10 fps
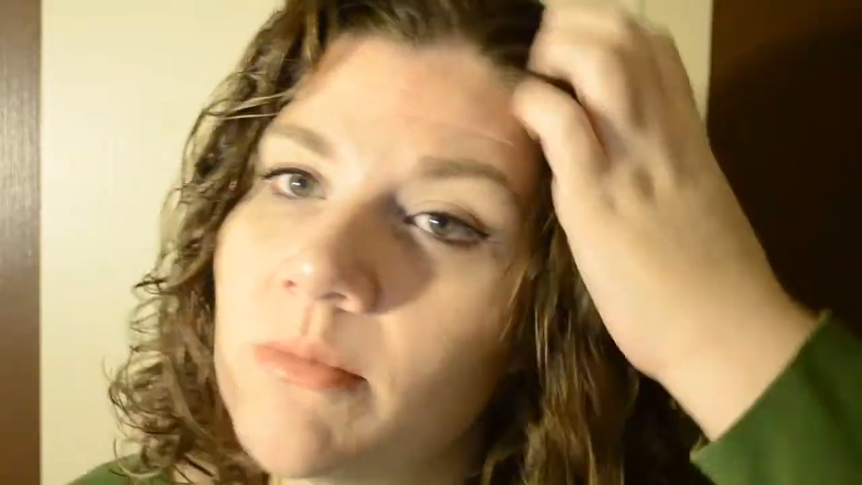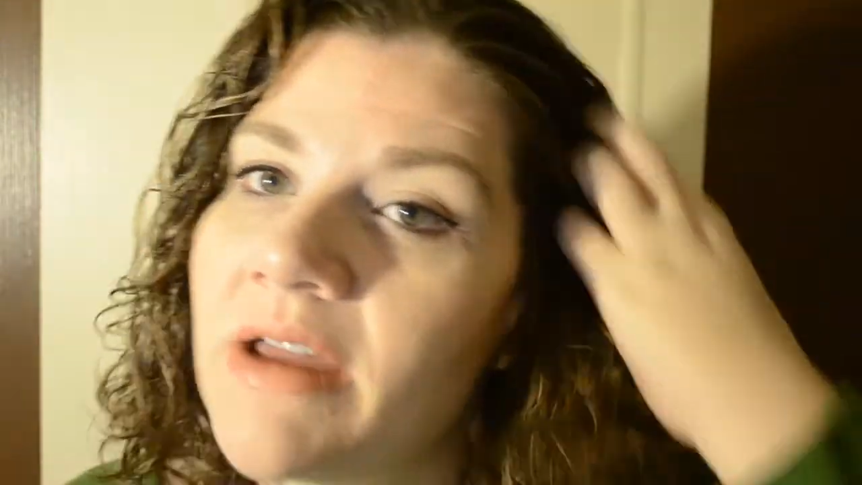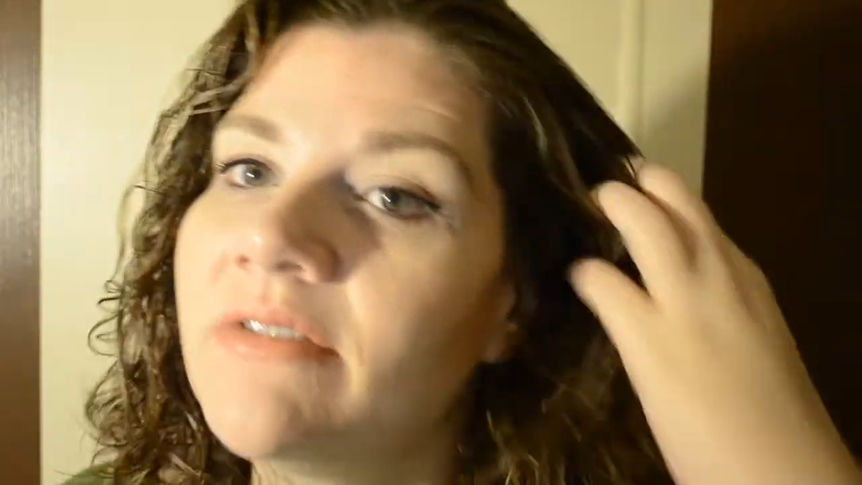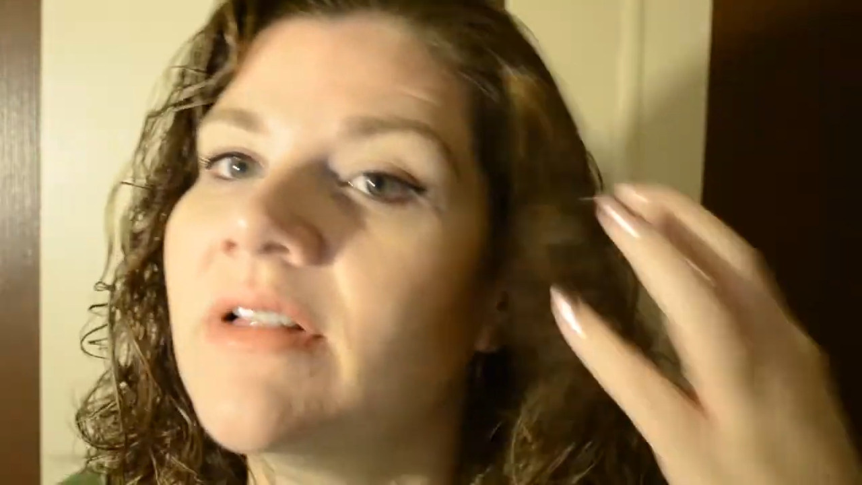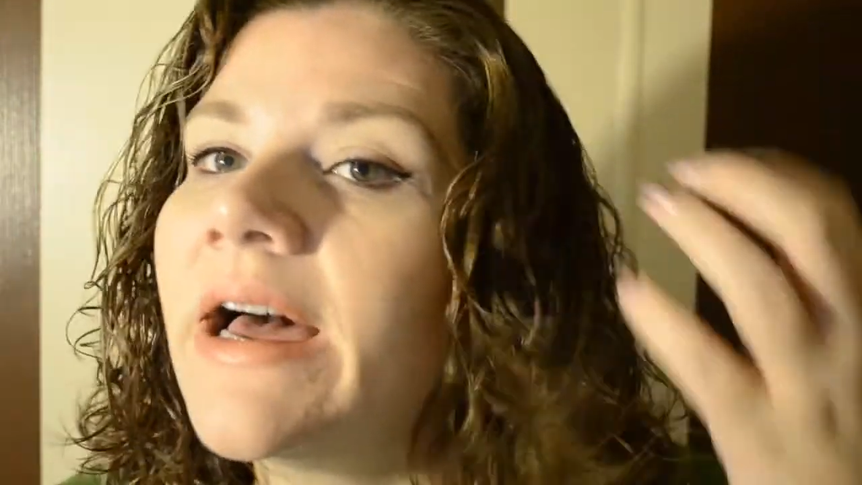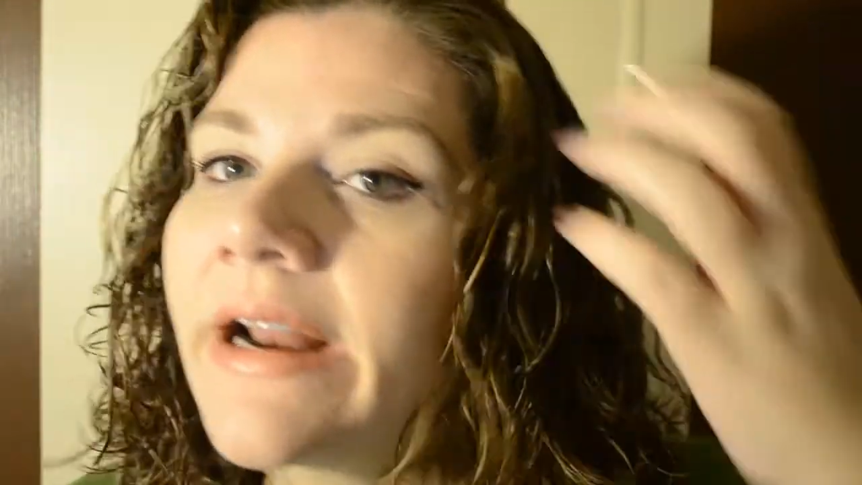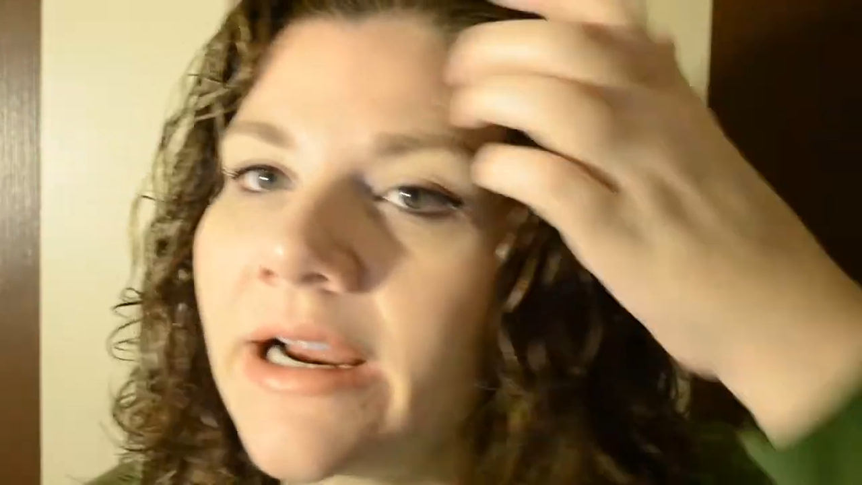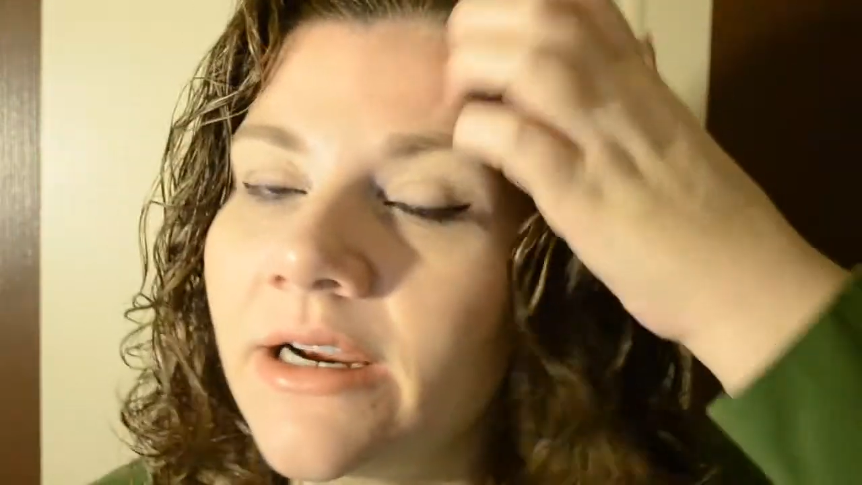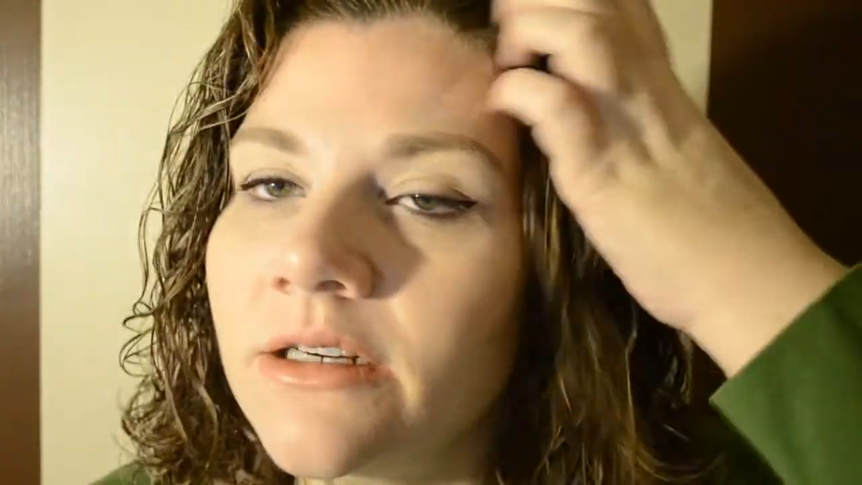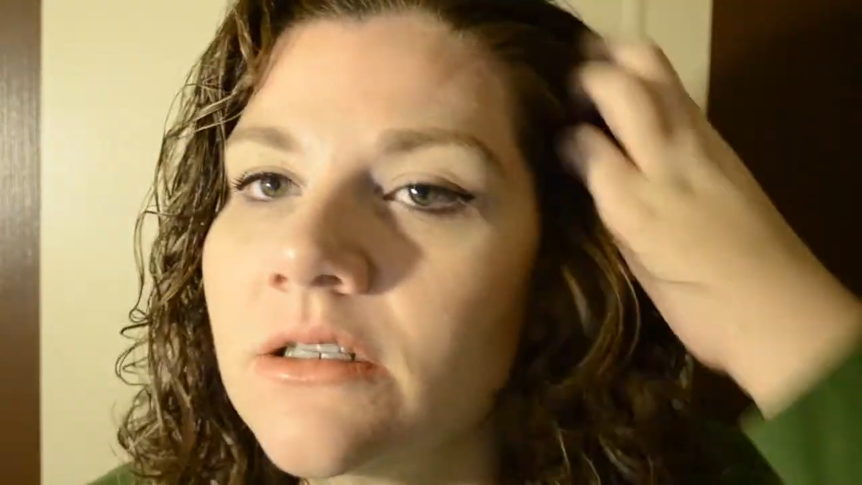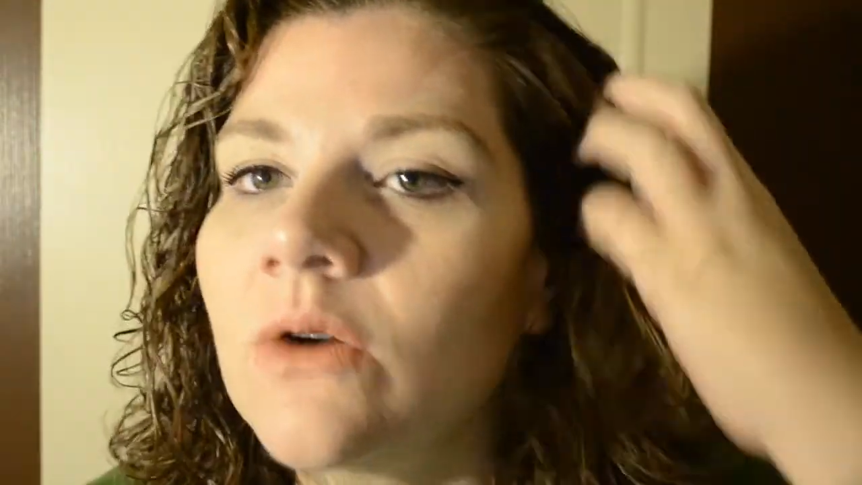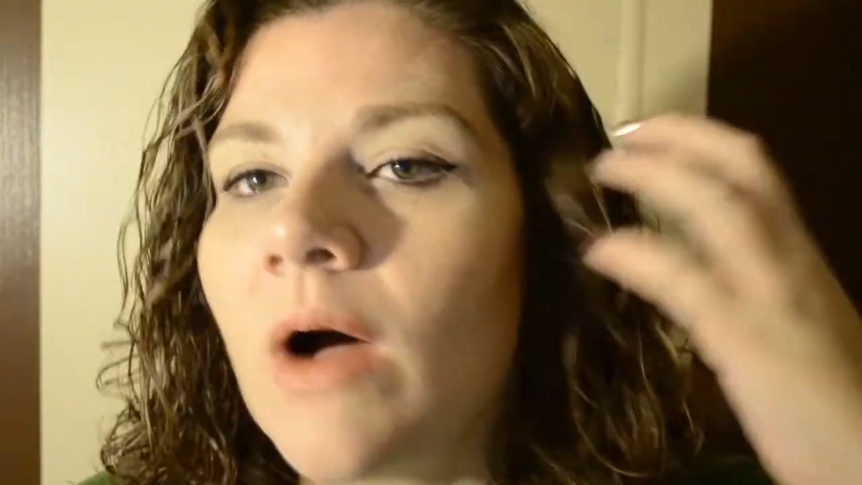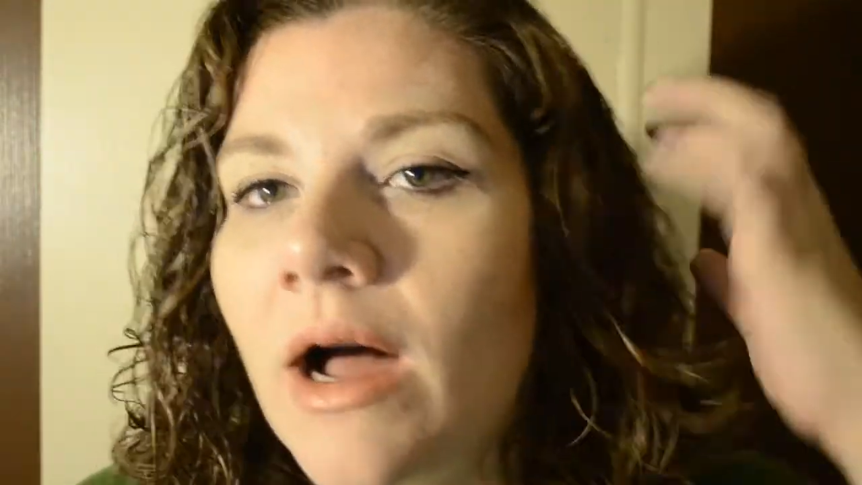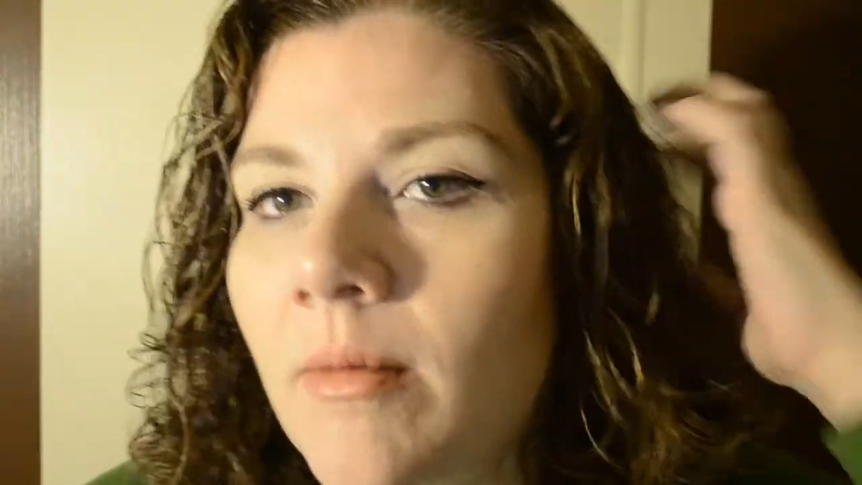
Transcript: my flat iron a while